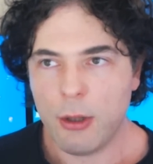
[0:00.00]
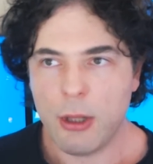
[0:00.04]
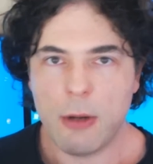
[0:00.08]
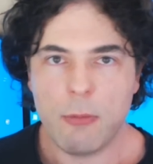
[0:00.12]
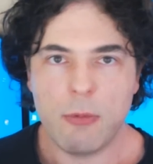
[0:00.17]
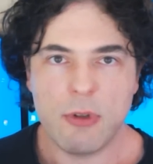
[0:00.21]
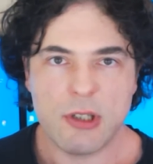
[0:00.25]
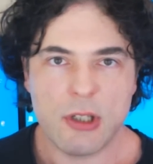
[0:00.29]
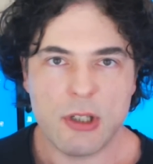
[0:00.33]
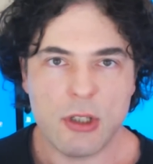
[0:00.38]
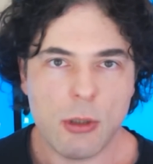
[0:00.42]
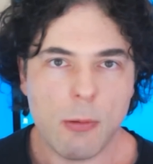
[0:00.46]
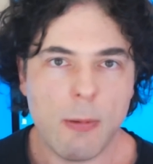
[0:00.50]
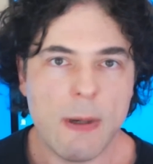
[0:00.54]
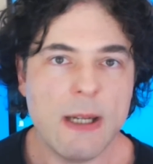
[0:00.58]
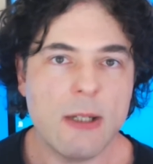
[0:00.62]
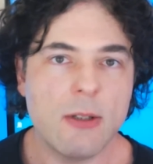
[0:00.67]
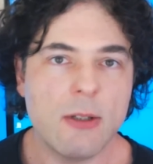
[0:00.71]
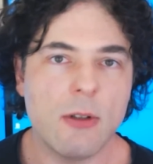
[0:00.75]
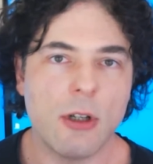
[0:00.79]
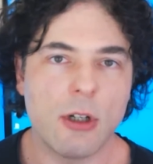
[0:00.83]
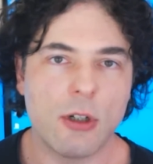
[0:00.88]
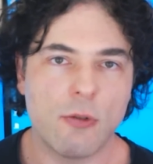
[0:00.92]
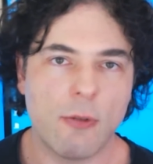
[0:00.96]
there was a
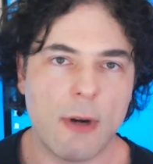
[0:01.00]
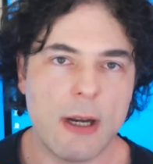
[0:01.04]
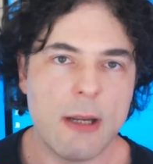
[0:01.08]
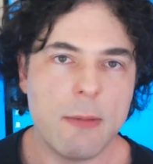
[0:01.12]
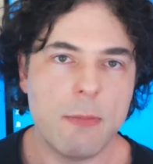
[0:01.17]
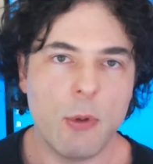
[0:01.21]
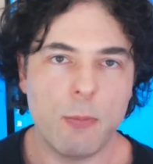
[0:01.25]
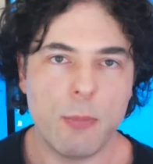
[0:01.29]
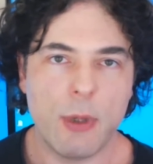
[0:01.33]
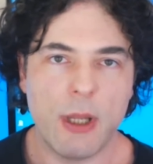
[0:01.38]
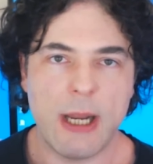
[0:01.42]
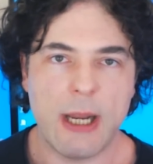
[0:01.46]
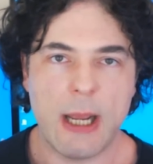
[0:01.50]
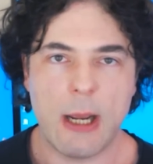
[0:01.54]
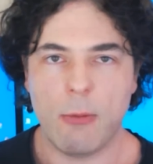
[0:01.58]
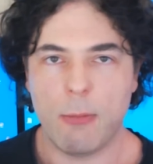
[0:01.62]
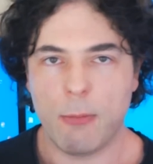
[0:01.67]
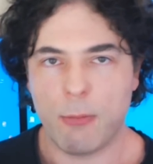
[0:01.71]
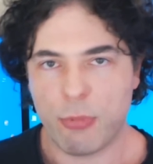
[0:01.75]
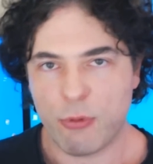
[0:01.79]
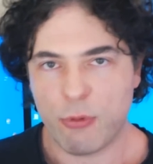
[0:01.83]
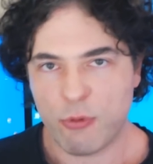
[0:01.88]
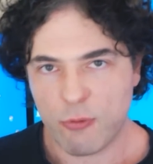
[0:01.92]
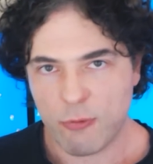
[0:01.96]
tweet that Greymon put
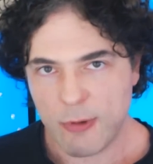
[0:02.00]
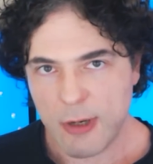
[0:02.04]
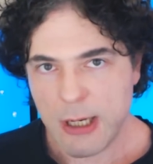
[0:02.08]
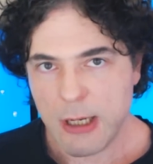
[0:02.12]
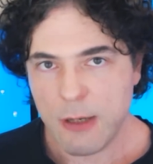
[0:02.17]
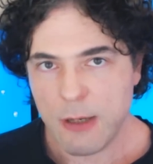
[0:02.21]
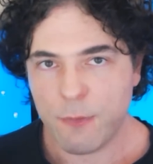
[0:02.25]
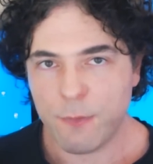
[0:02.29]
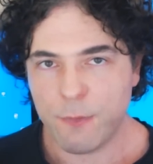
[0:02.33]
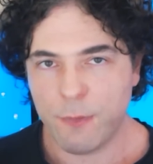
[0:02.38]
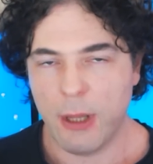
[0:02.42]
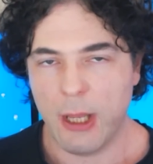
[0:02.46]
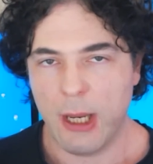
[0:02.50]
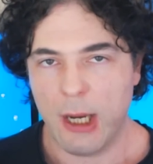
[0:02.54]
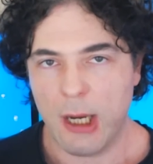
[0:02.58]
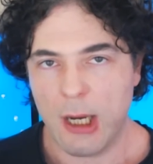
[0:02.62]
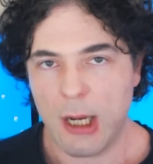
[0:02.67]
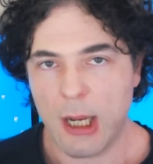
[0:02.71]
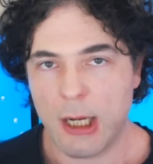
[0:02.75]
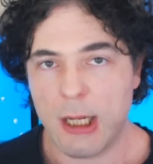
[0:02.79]
out briefly,